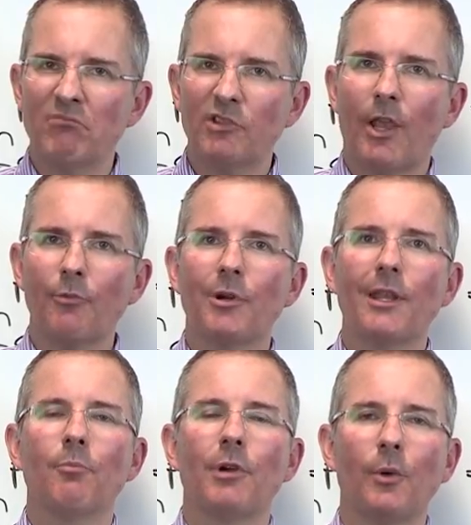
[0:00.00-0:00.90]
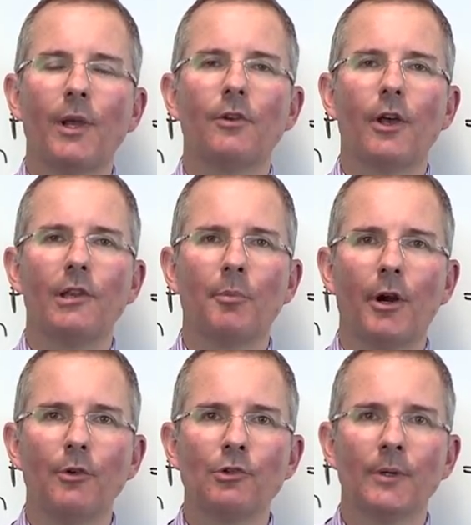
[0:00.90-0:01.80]
So it's a pretty quick and dirty
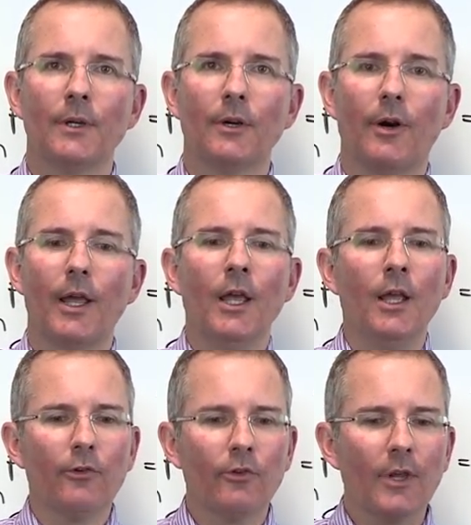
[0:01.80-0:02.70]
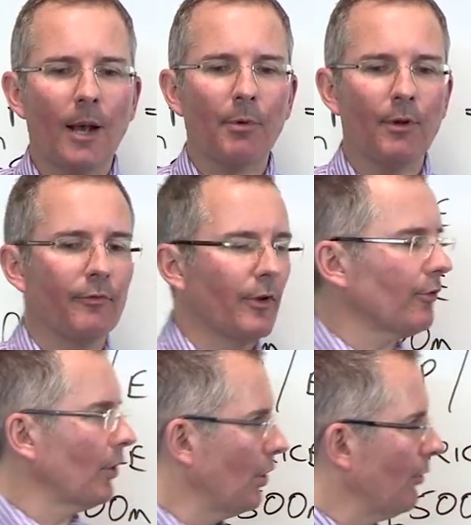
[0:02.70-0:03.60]
approach. All right, so there's a couple of
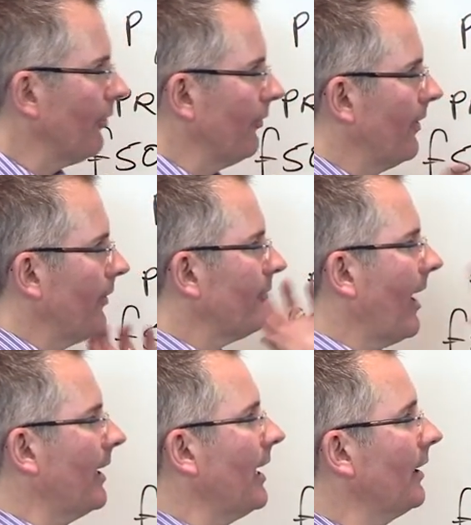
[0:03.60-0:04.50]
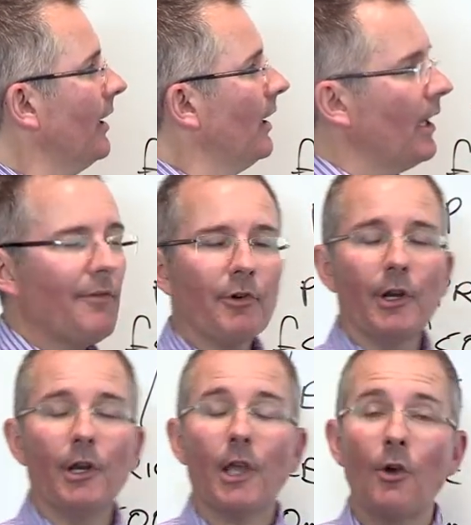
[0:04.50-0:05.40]
sort of uses of this technique. If you're
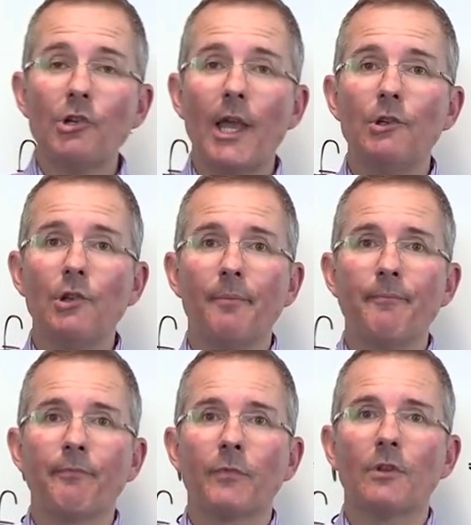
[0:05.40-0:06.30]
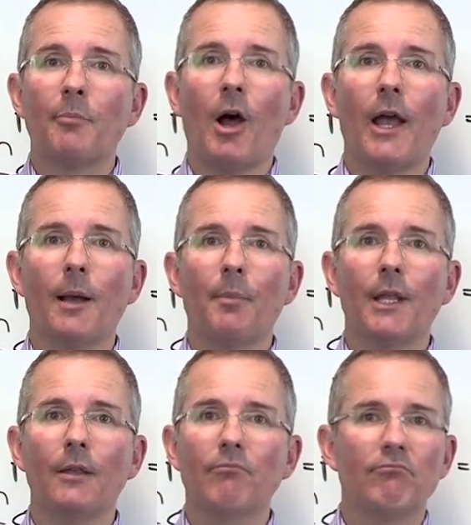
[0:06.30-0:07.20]
in a negotiation to buy a
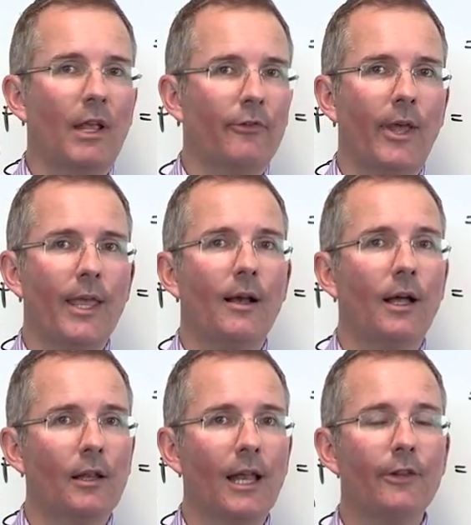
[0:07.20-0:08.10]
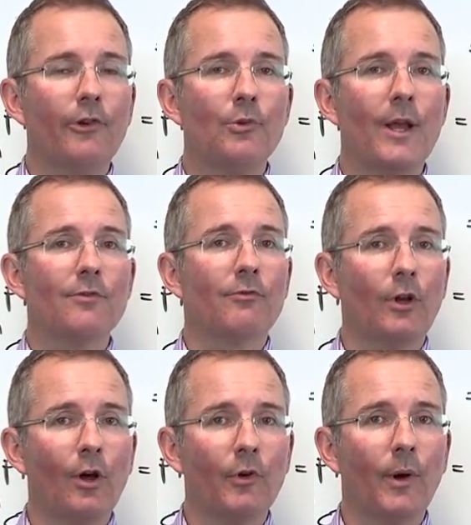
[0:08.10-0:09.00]
company, let's say, unlikely situation for
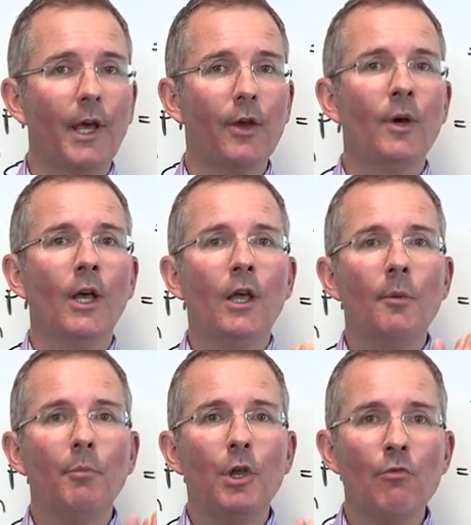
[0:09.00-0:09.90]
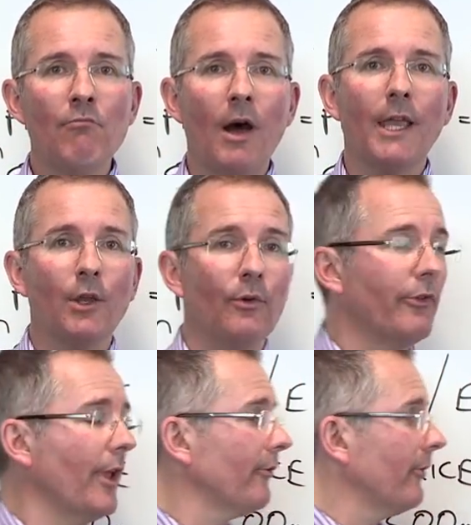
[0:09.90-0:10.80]
a lot of you I know, but you might use
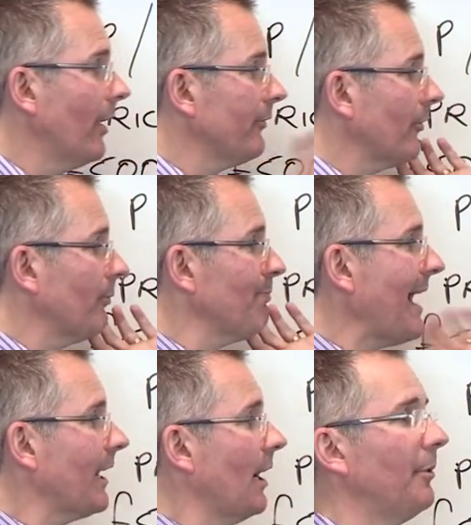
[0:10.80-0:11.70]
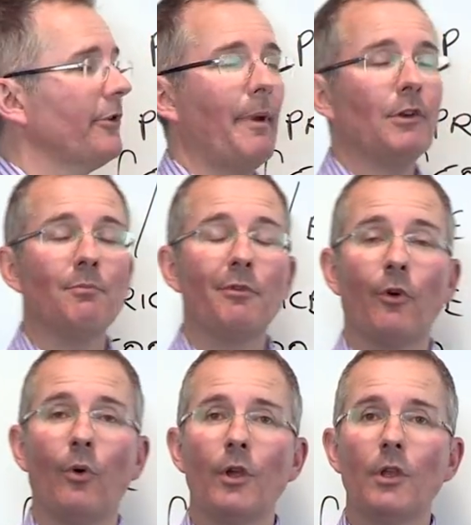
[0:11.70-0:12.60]
this as a backup, as I mentioned
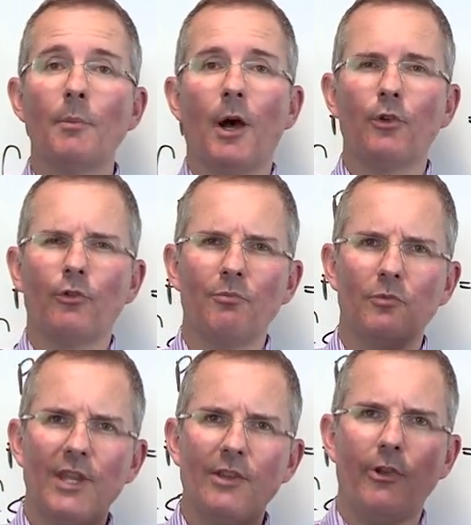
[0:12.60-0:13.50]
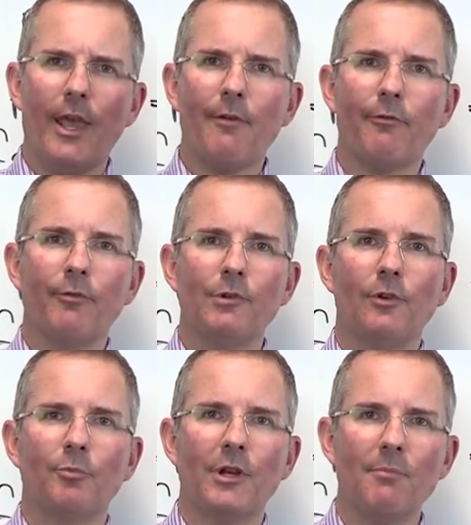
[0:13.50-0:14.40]
before. You might do some DCF, which
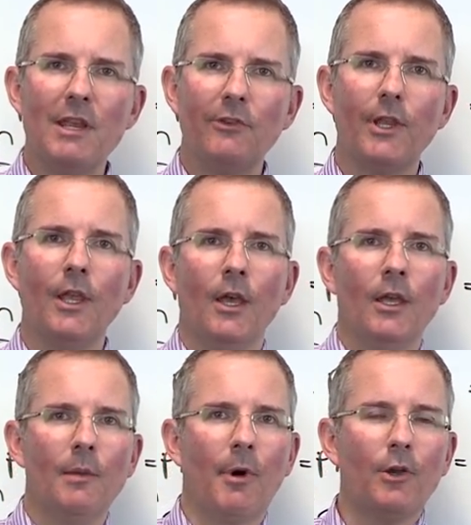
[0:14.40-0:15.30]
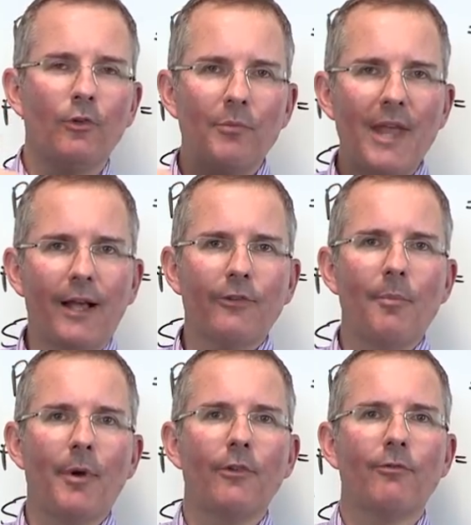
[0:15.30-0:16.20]
is pretty meaty. You might do some net
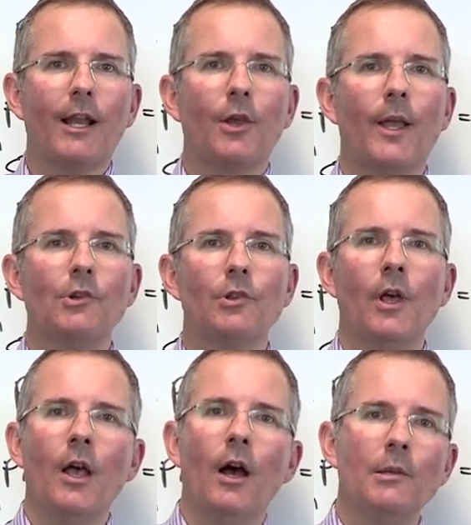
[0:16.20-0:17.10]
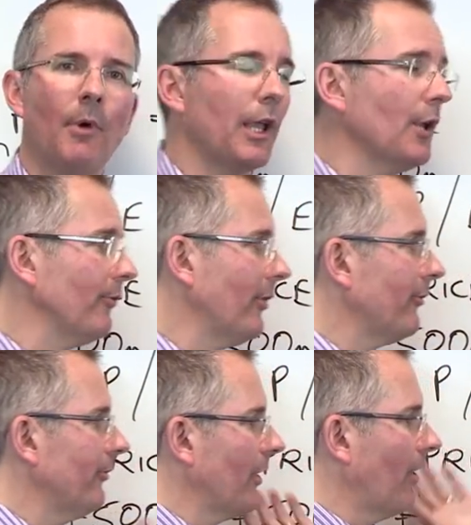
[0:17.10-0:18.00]
asset-based valuation, and you might use
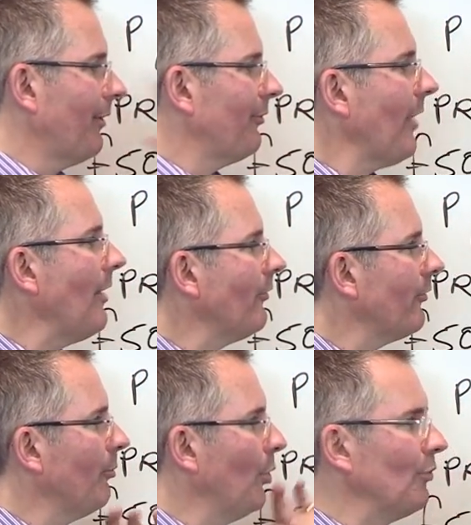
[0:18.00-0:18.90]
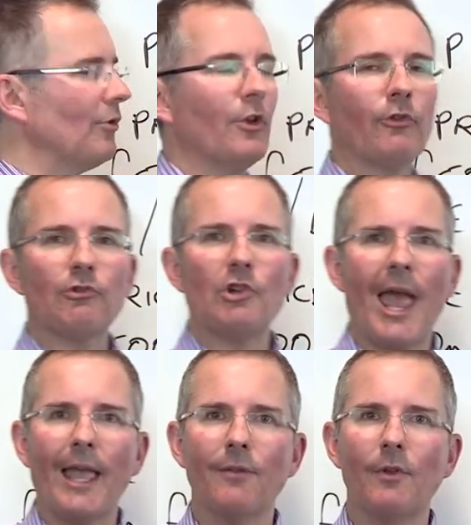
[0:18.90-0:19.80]
this as a kind of sensibleness
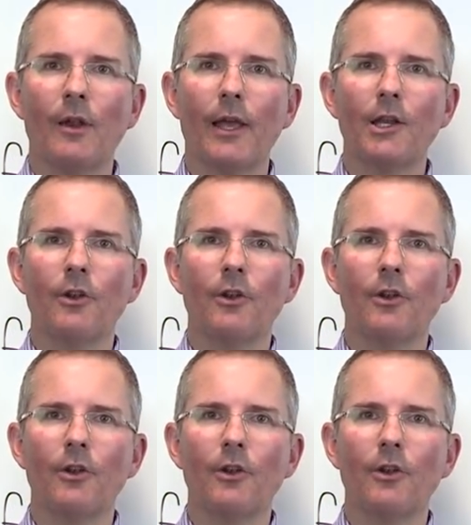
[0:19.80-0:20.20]
check, if you like.